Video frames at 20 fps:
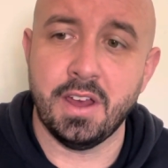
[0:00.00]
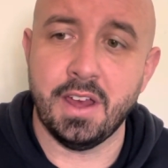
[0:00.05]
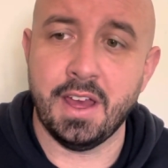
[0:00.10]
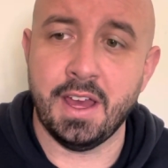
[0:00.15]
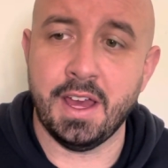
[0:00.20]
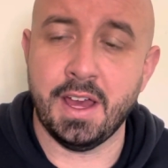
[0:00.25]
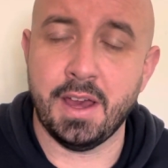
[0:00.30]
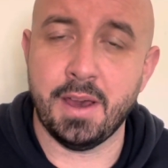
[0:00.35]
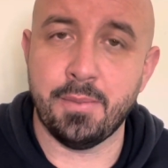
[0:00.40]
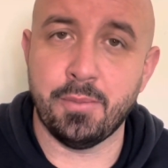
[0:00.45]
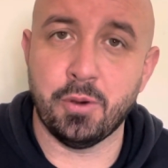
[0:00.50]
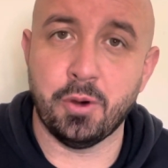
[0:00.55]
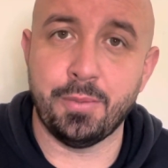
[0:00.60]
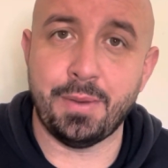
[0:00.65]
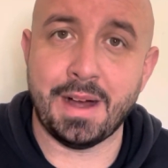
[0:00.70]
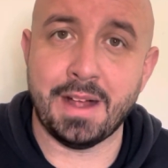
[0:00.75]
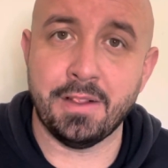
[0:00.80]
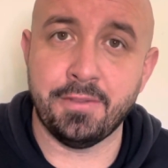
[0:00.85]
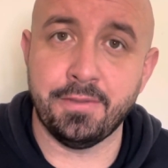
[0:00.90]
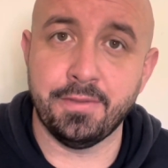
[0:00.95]
a
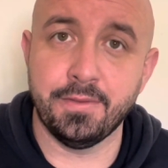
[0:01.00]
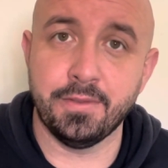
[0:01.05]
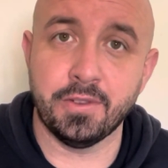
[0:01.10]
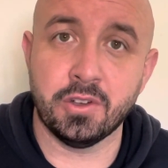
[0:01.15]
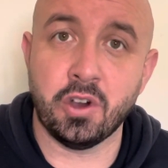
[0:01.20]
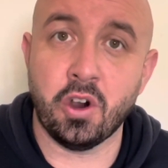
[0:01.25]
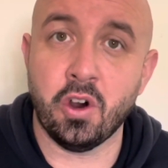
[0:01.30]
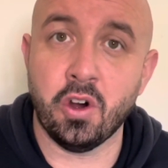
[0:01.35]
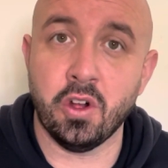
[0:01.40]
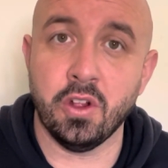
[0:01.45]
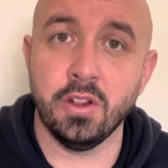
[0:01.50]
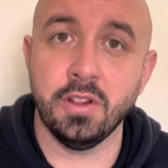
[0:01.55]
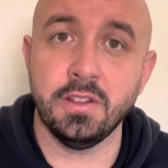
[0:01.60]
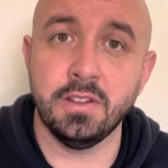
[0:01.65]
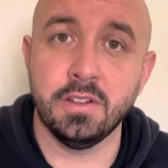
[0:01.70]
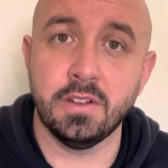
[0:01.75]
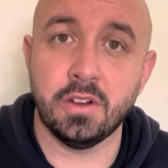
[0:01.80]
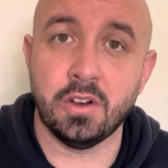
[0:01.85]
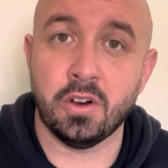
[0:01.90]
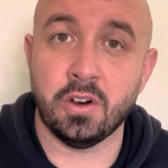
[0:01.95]
mobile call,
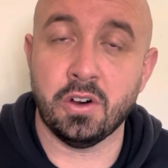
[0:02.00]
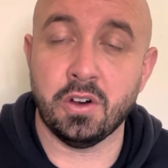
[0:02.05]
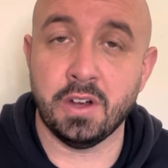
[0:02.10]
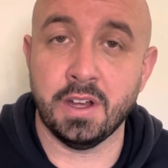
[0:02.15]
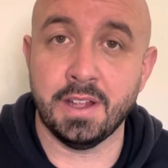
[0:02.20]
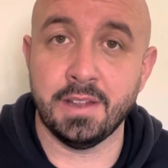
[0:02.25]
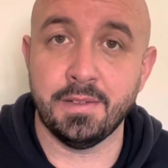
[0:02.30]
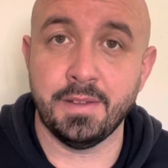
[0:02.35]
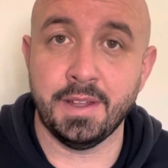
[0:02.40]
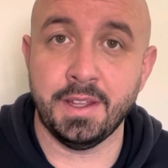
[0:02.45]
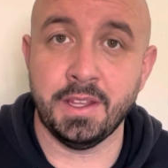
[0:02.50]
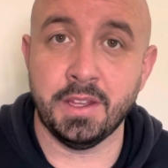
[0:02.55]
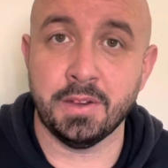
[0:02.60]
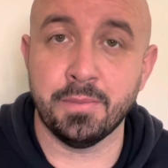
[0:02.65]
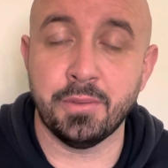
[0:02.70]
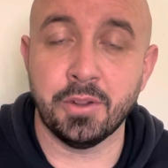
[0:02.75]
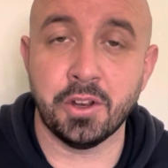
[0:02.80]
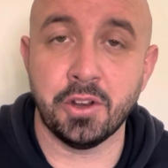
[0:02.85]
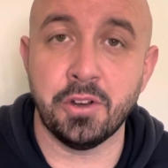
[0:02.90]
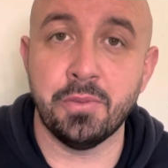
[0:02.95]
or you can
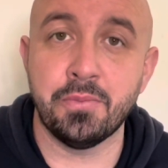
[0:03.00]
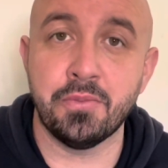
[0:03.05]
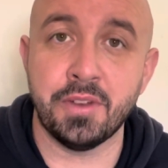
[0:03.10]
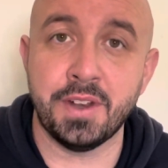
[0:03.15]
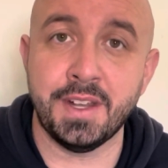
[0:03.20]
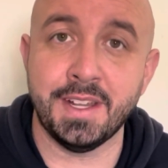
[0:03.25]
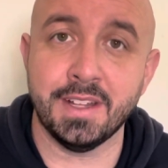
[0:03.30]
put a number in it,